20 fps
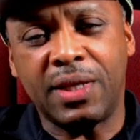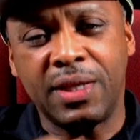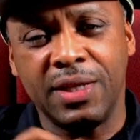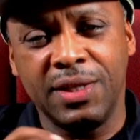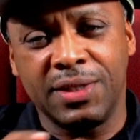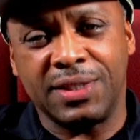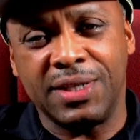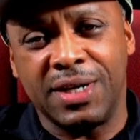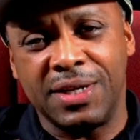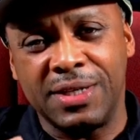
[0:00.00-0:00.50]

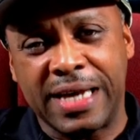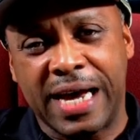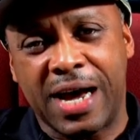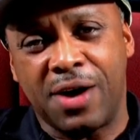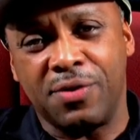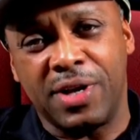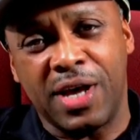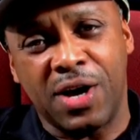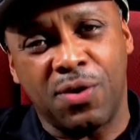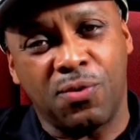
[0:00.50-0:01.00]
the
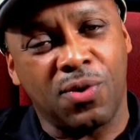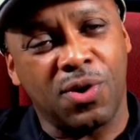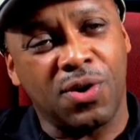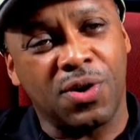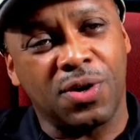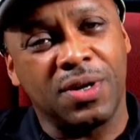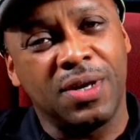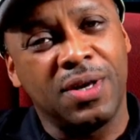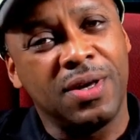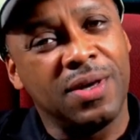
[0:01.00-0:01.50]
Sundial
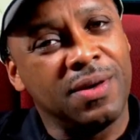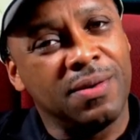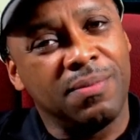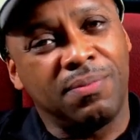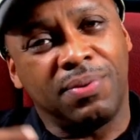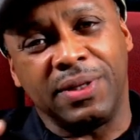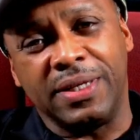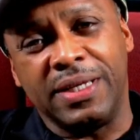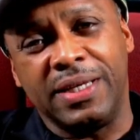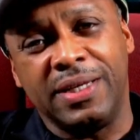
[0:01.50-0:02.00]
Network,
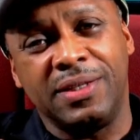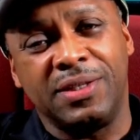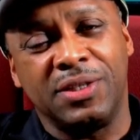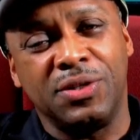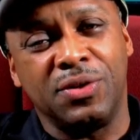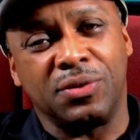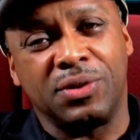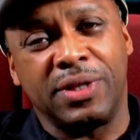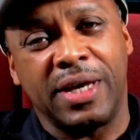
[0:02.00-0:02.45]
please,